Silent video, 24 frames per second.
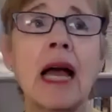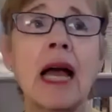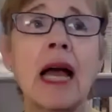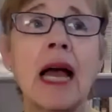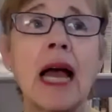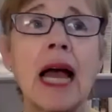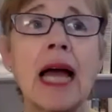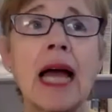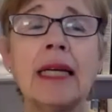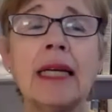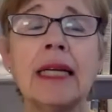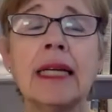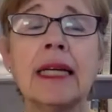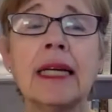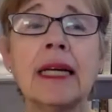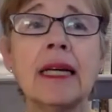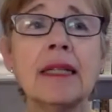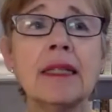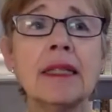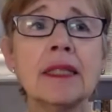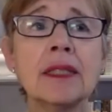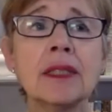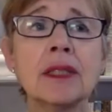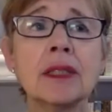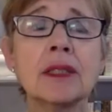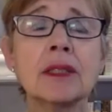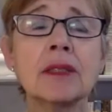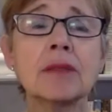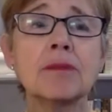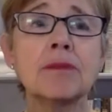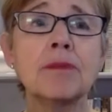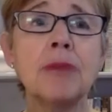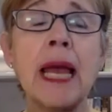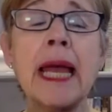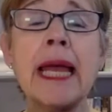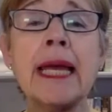And he got this
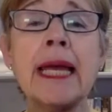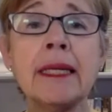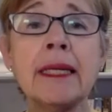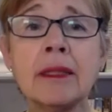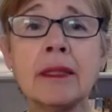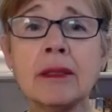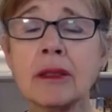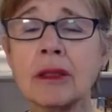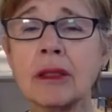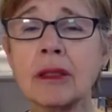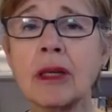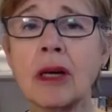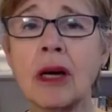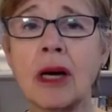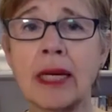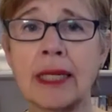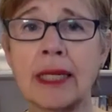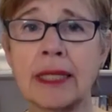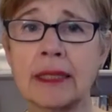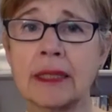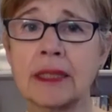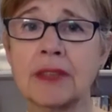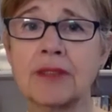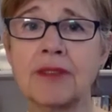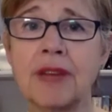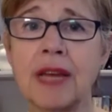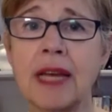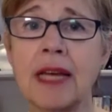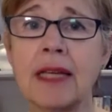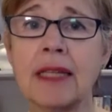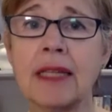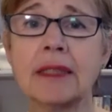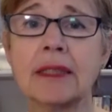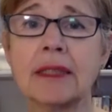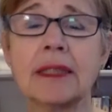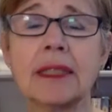pained look on his
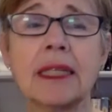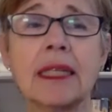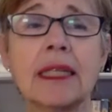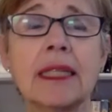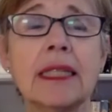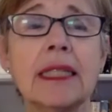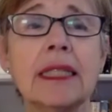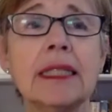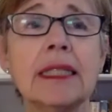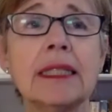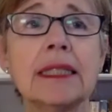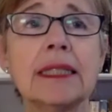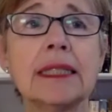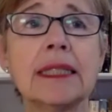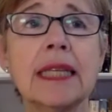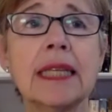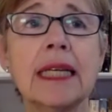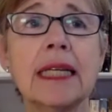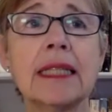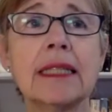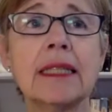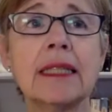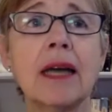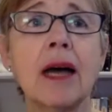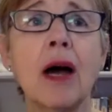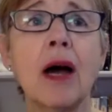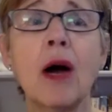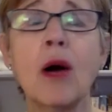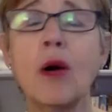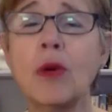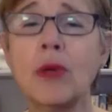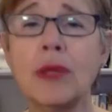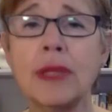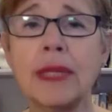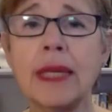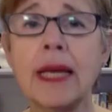face and he said,
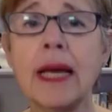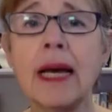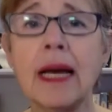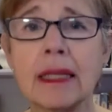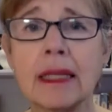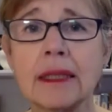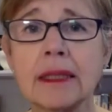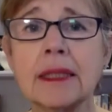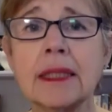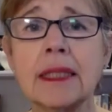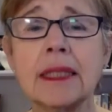Oh, yes.